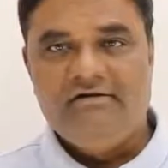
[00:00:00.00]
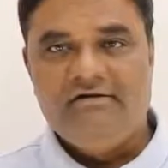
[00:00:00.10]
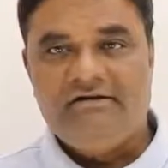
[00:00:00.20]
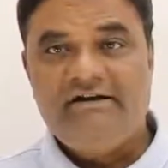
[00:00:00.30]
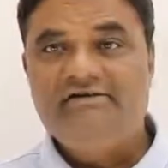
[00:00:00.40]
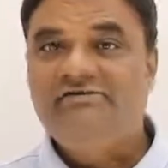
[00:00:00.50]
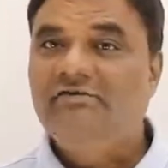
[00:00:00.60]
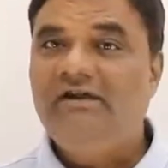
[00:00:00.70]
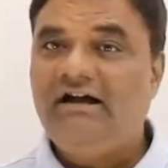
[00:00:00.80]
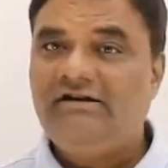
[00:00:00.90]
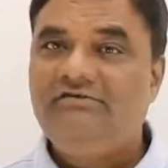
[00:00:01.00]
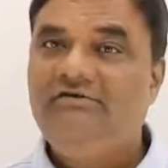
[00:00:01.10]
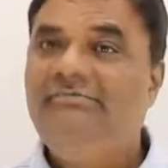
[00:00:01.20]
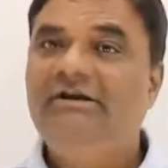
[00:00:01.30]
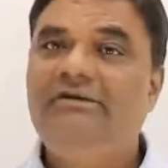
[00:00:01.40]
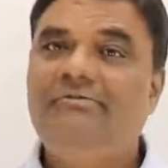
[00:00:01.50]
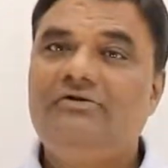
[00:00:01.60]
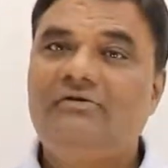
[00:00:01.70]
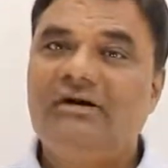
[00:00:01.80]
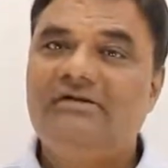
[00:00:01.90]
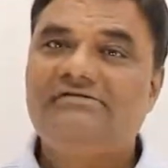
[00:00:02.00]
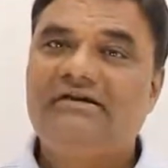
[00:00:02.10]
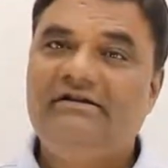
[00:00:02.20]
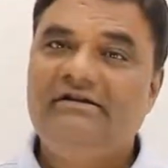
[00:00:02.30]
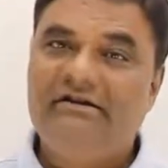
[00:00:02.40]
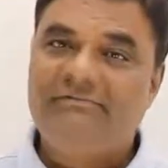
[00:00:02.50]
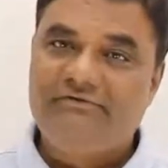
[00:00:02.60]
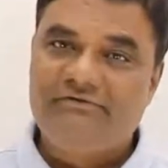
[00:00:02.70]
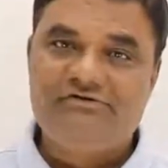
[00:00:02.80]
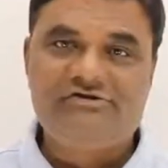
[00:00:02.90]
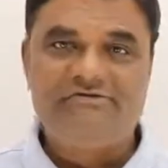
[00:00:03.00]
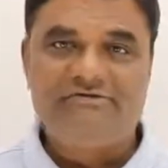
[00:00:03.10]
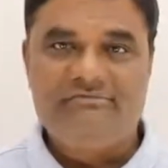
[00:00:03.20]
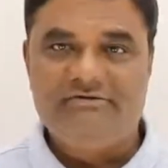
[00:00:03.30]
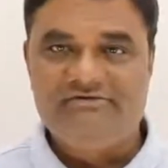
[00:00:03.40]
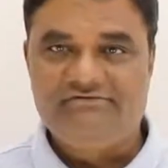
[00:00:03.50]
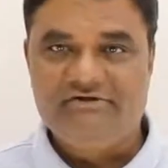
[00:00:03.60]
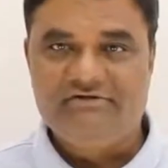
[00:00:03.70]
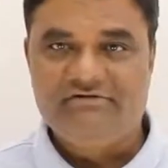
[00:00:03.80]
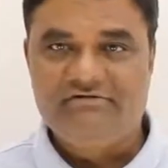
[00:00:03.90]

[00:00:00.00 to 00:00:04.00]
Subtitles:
Alright, so that you will be able to answer any type of question from this one.